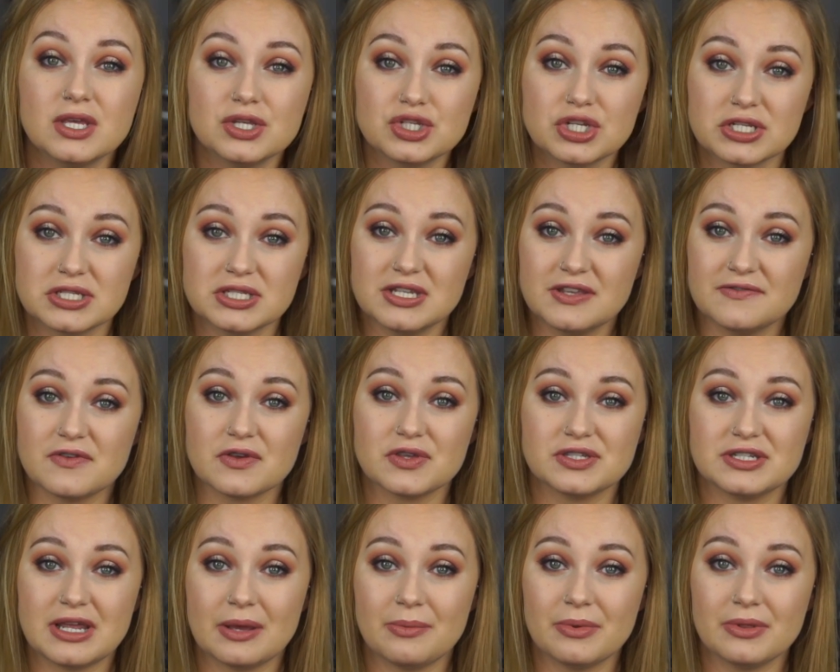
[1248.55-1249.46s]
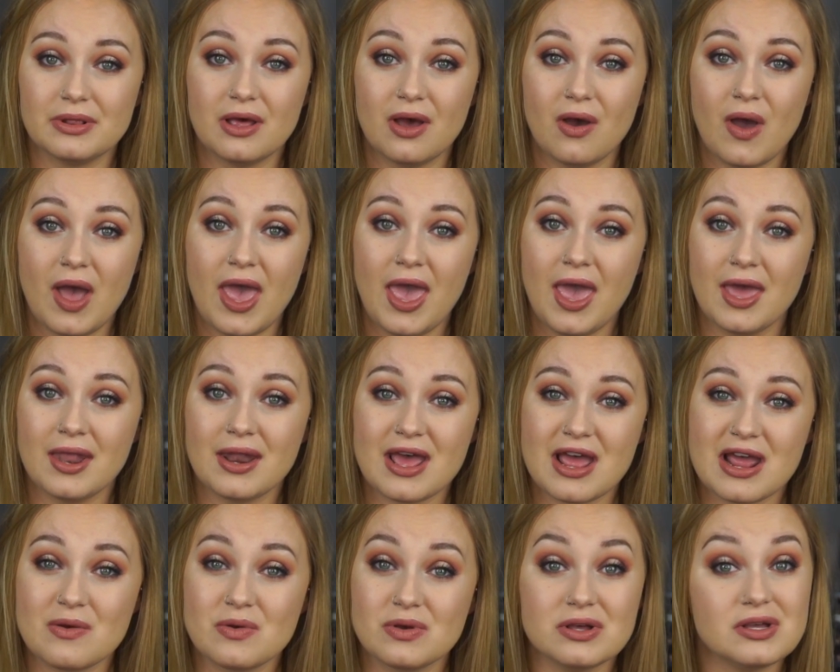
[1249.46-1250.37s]
just leave those down below, and
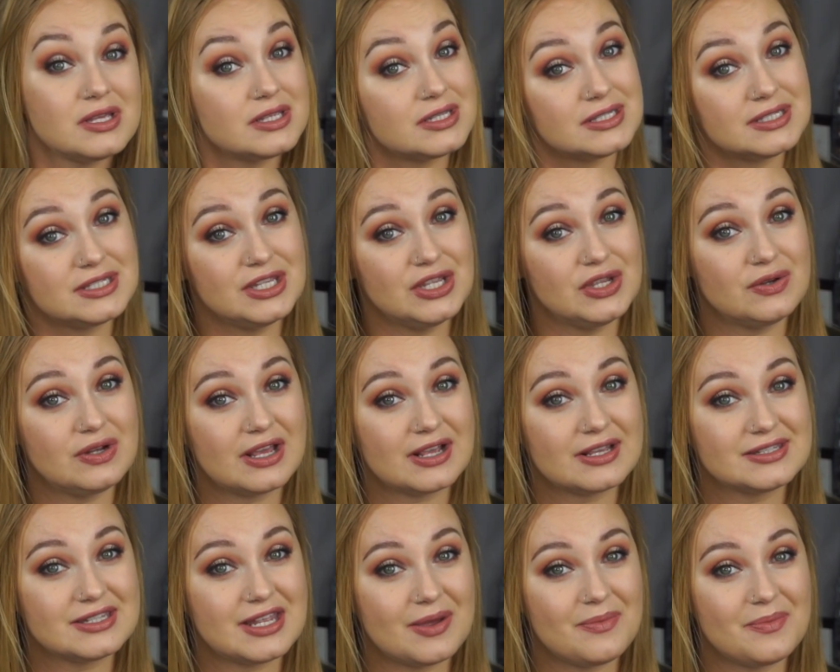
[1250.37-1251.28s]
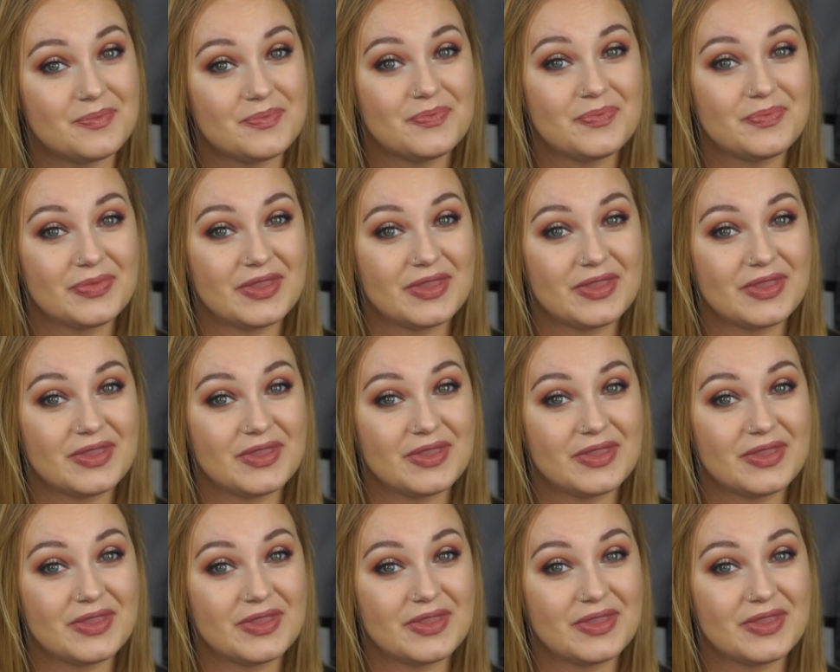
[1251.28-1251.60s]
I will see you next time.